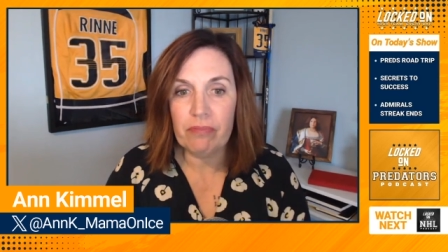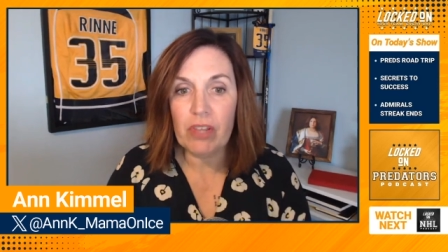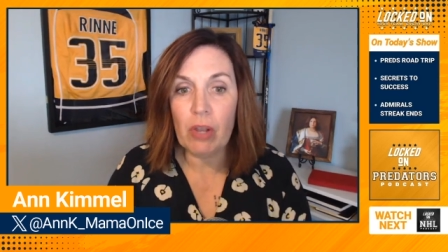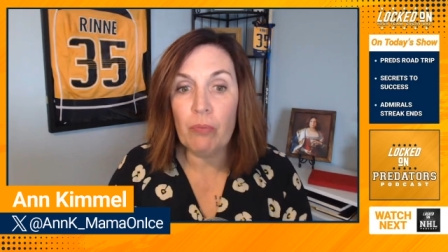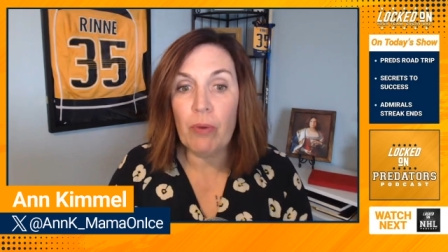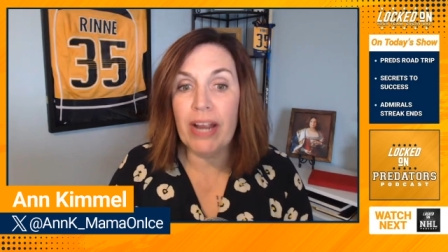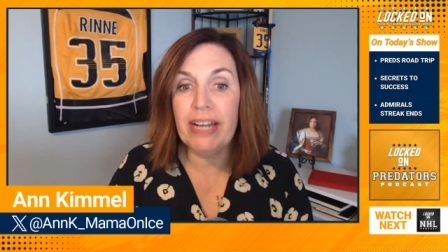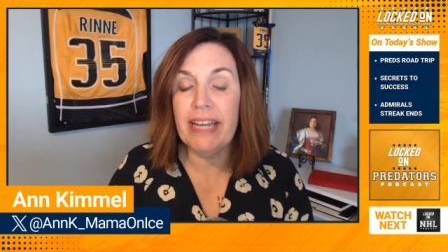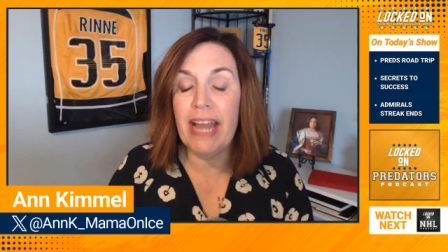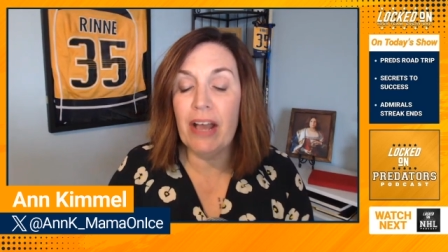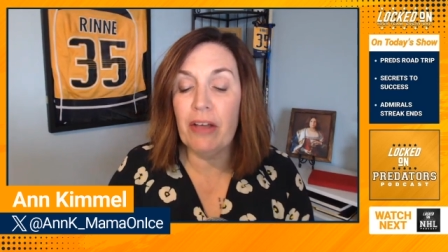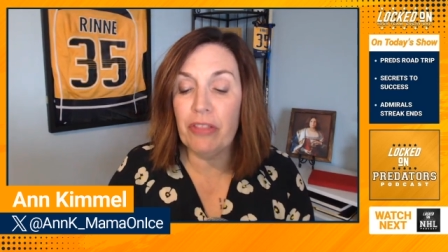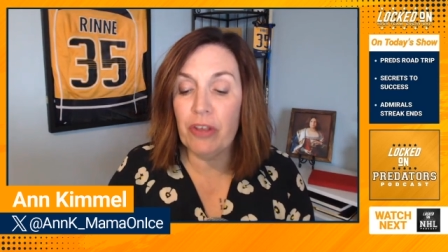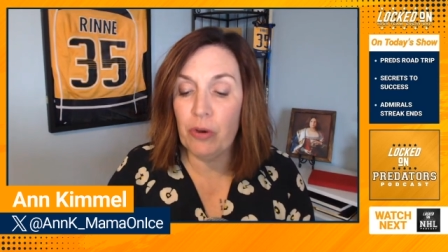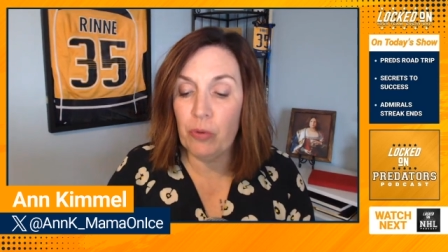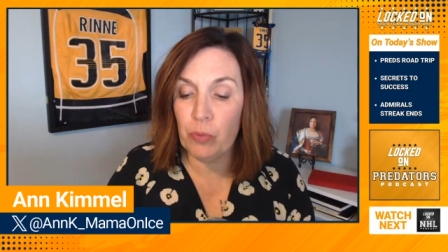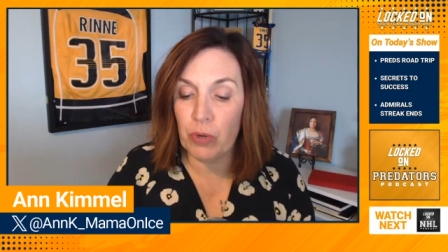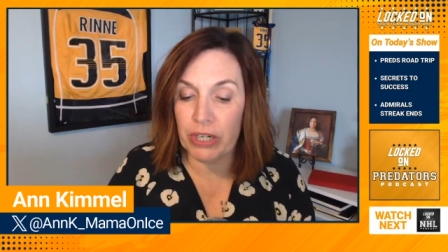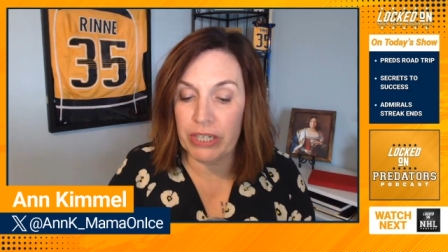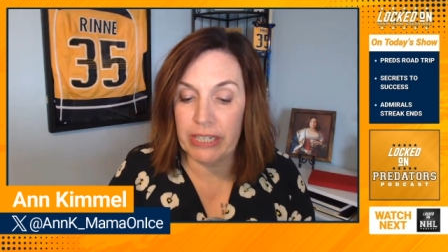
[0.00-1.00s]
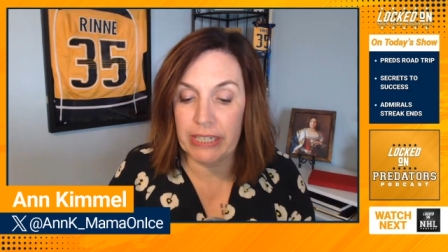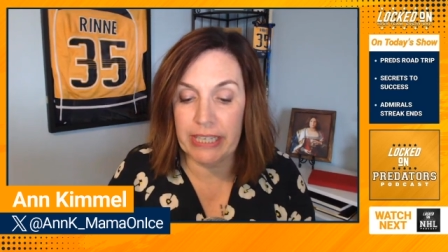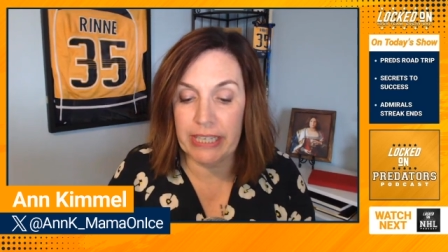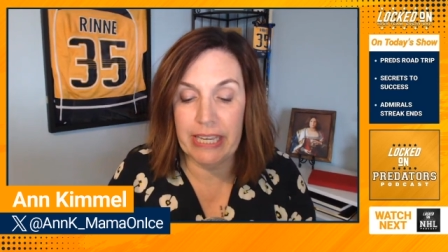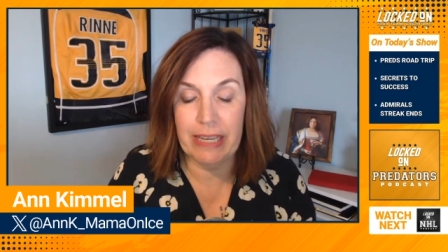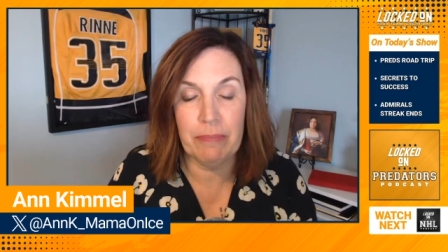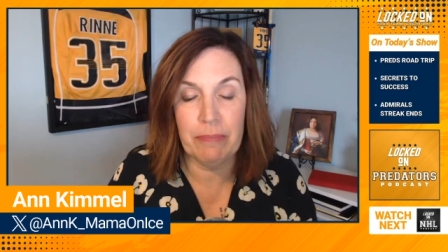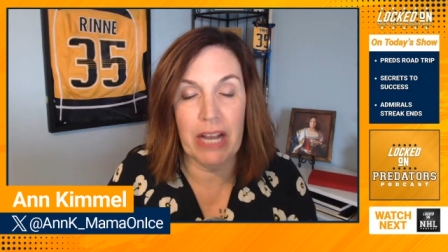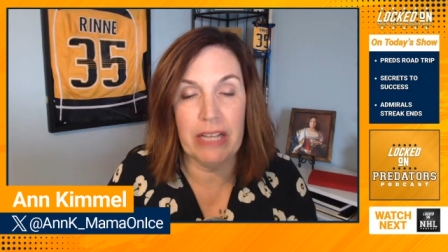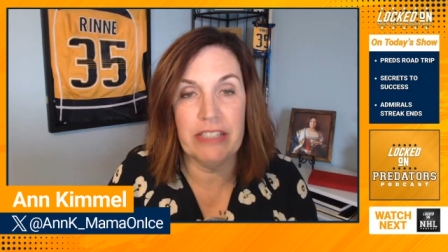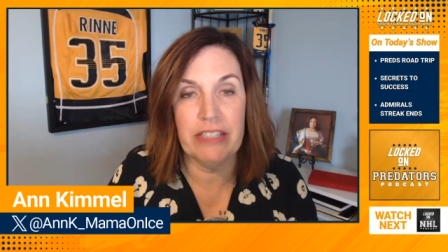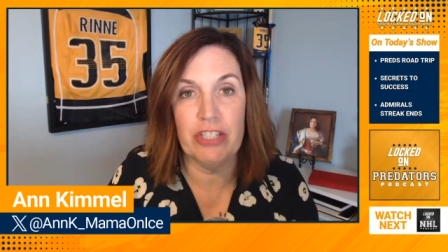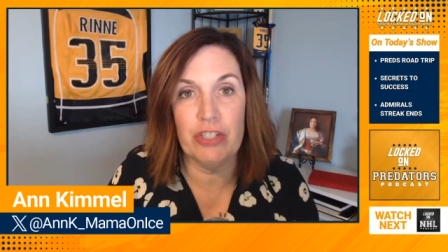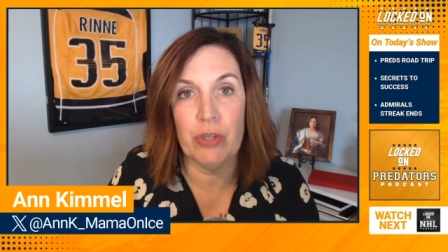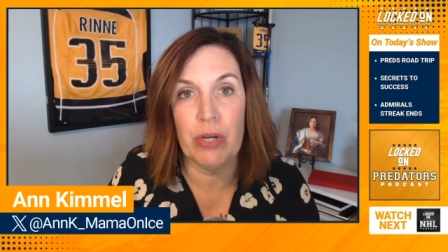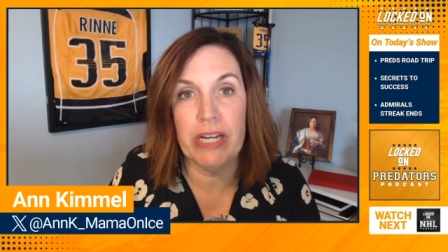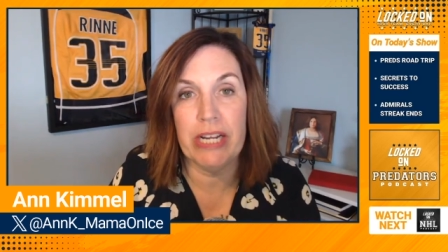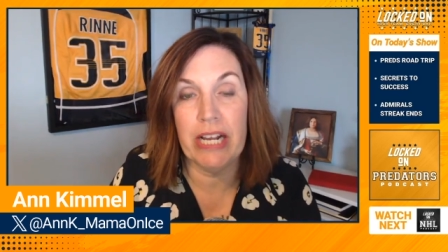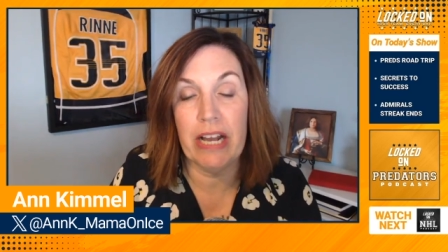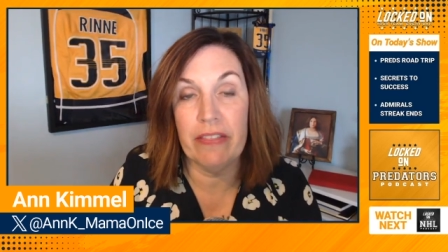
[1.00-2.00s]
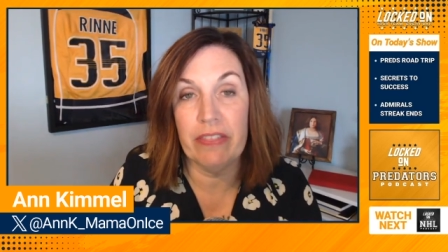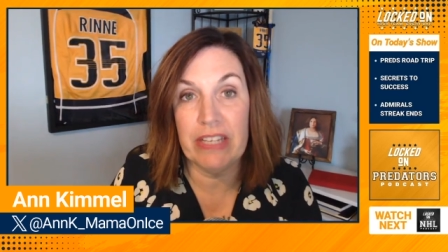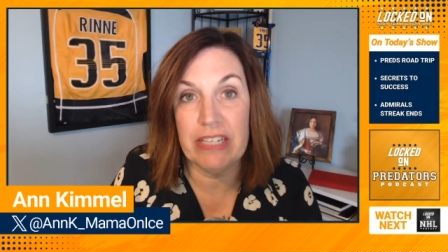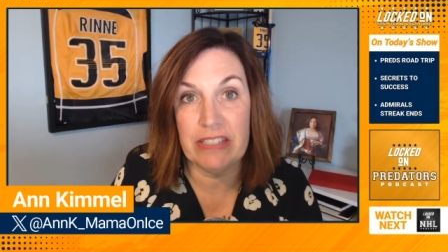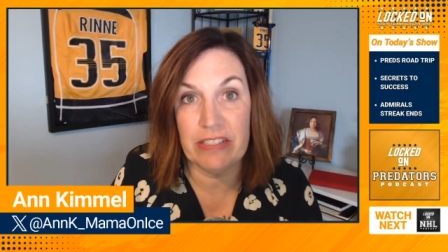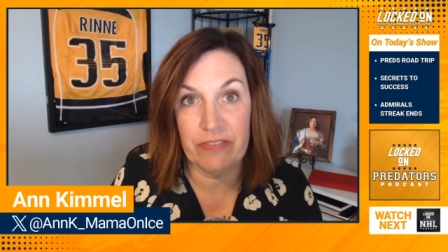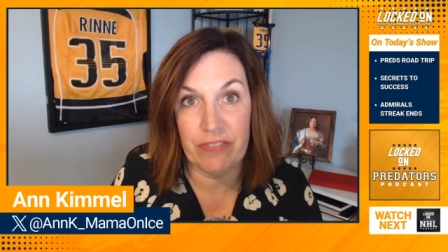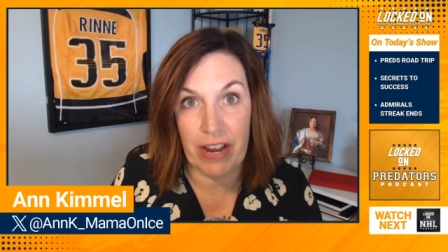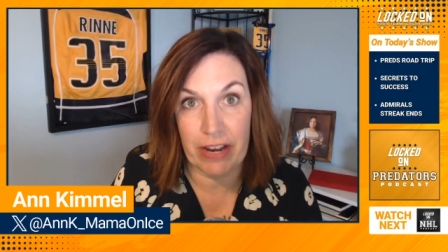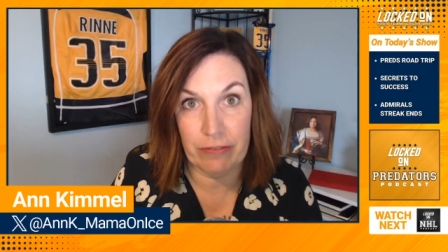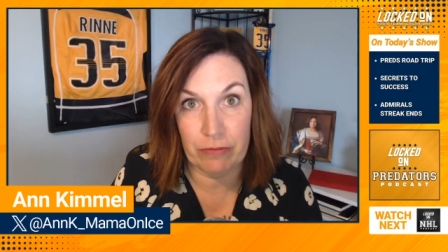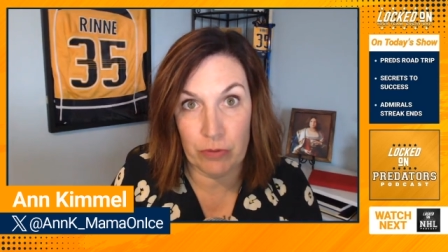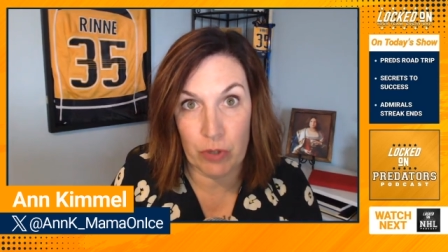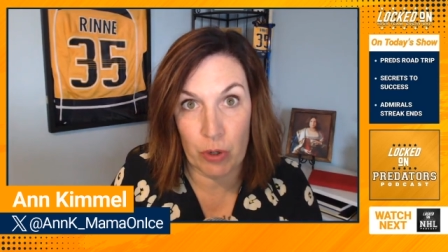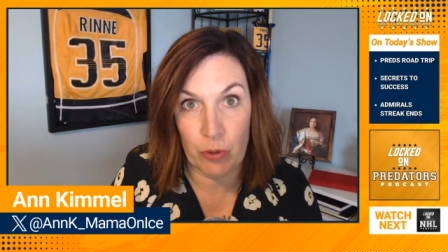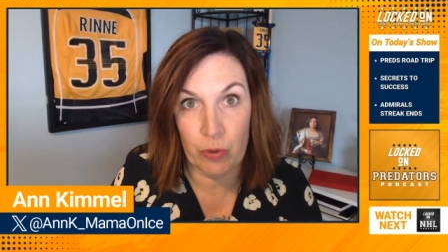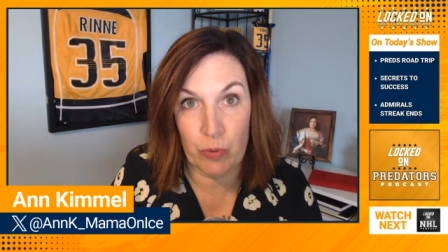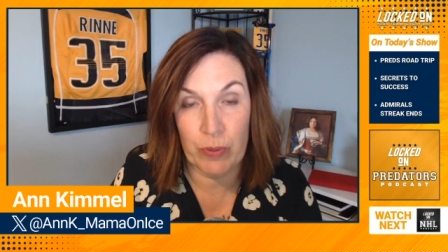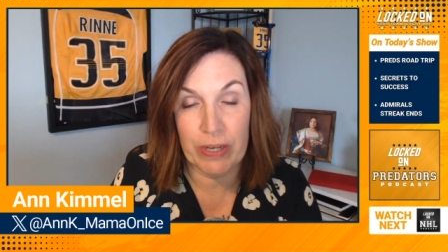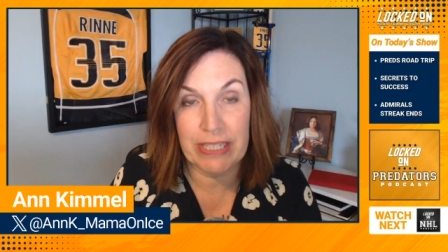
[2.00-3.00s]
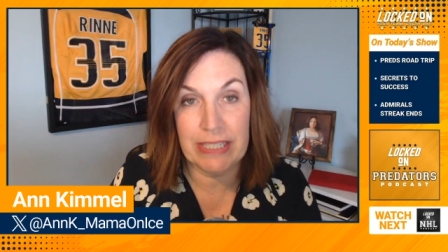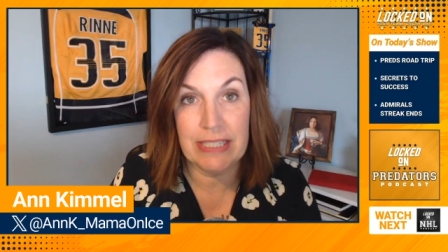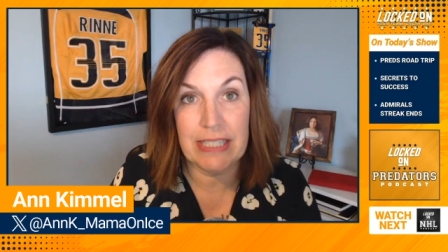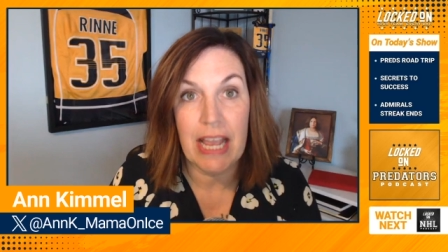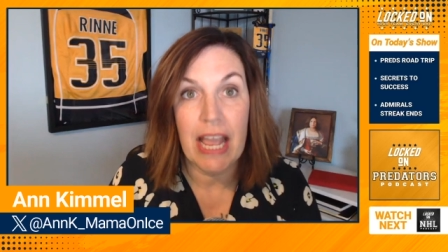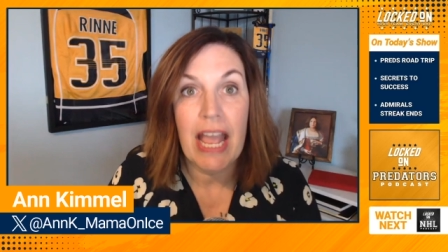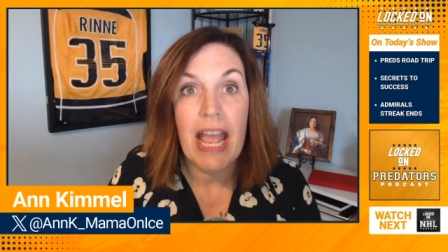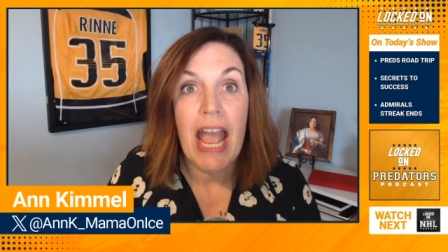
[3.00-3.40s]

Right now, though, we're going to keep concentrating on these five road wins